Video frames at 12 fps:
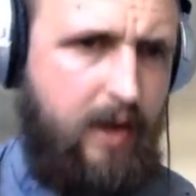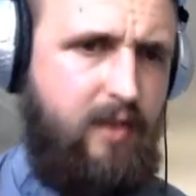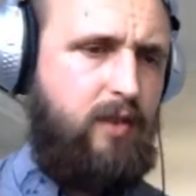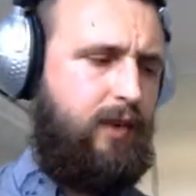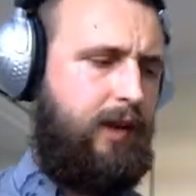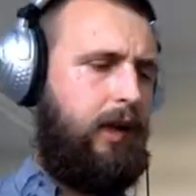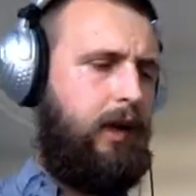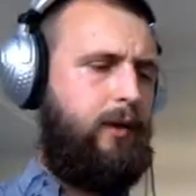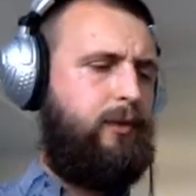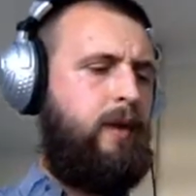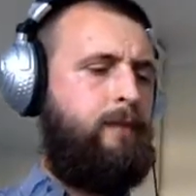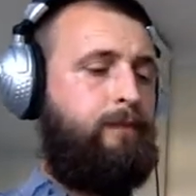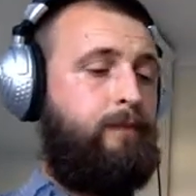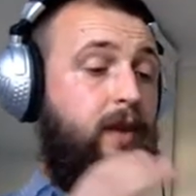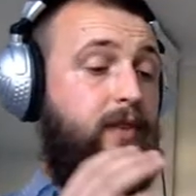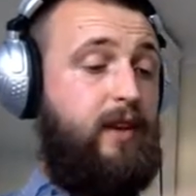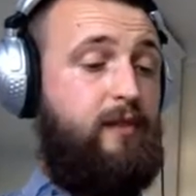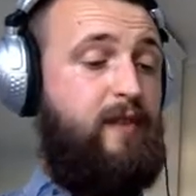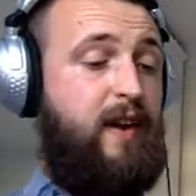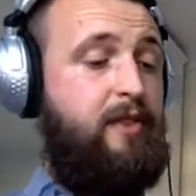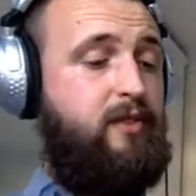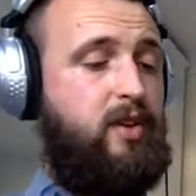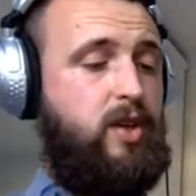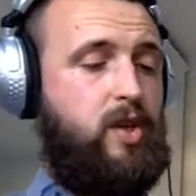relatively close. The
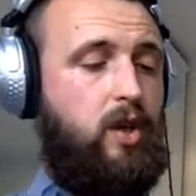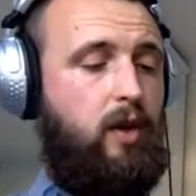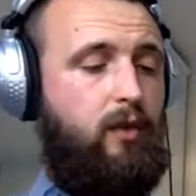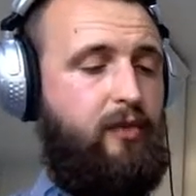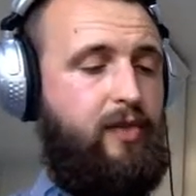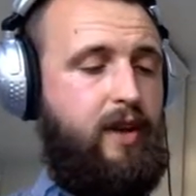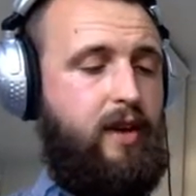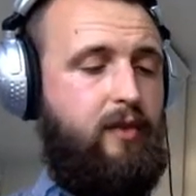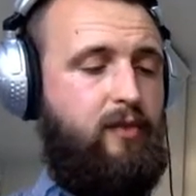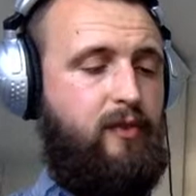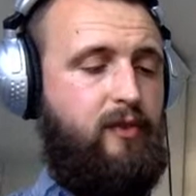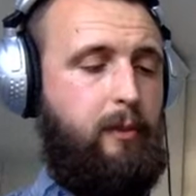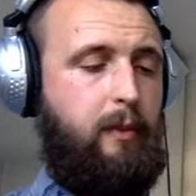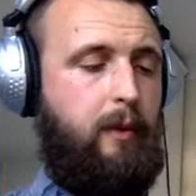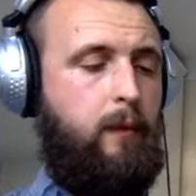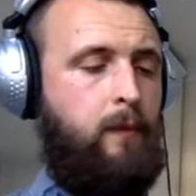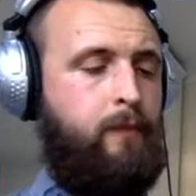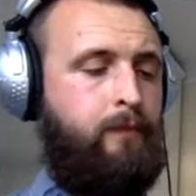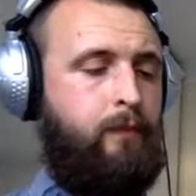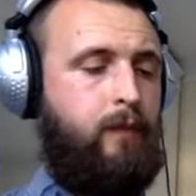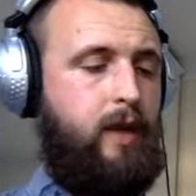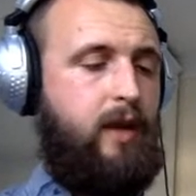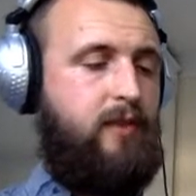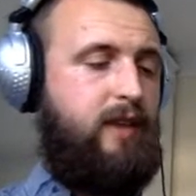advantage of the 50mm
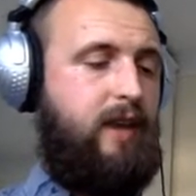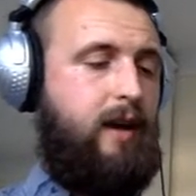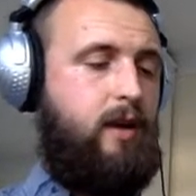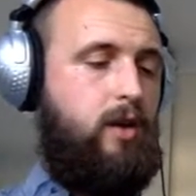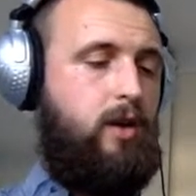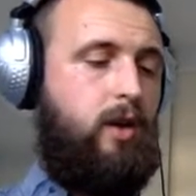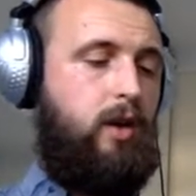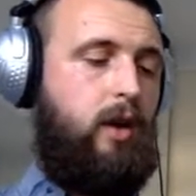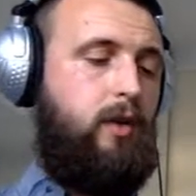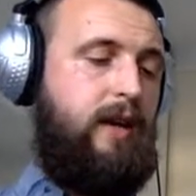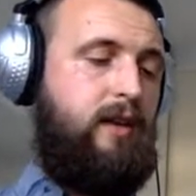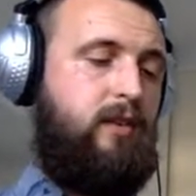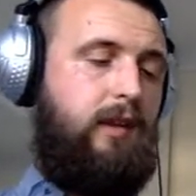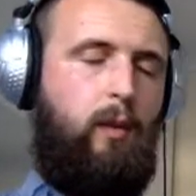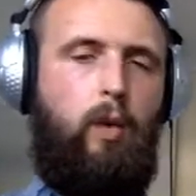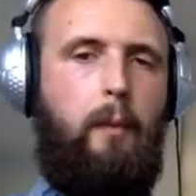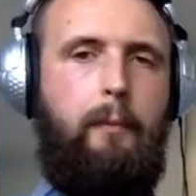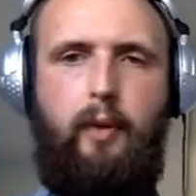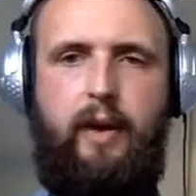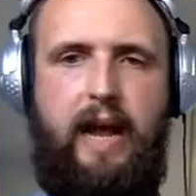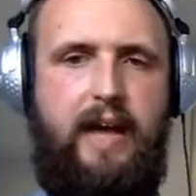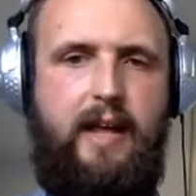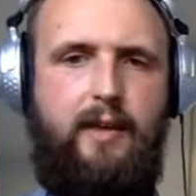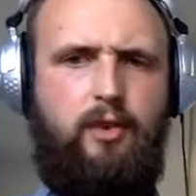is that you can go down to like
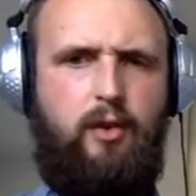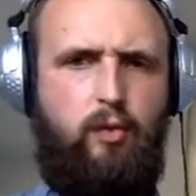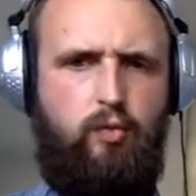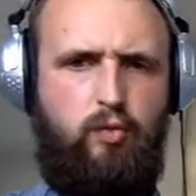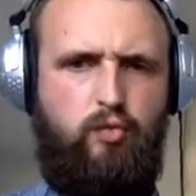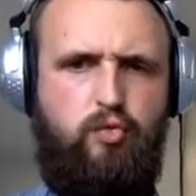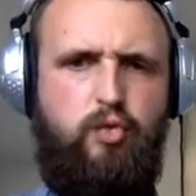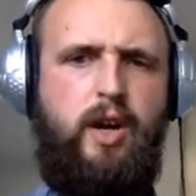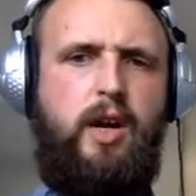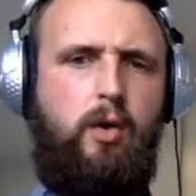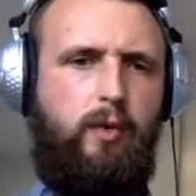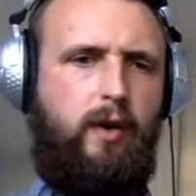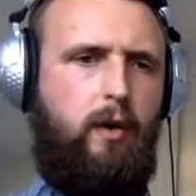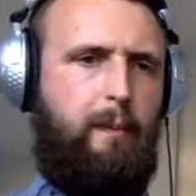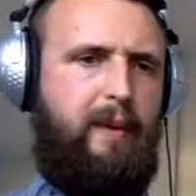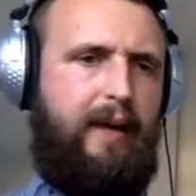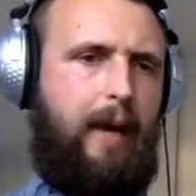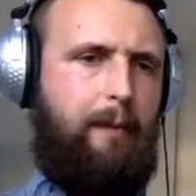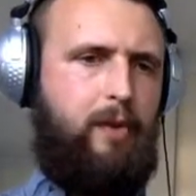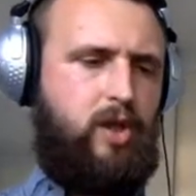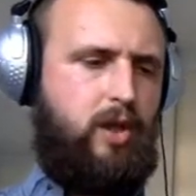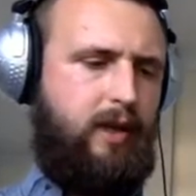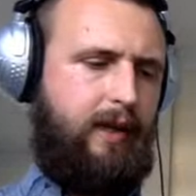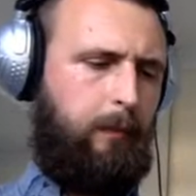1.8, so real, real big
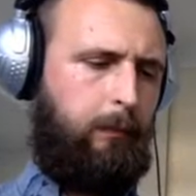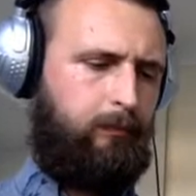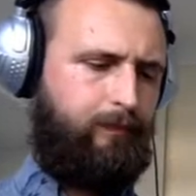aperture there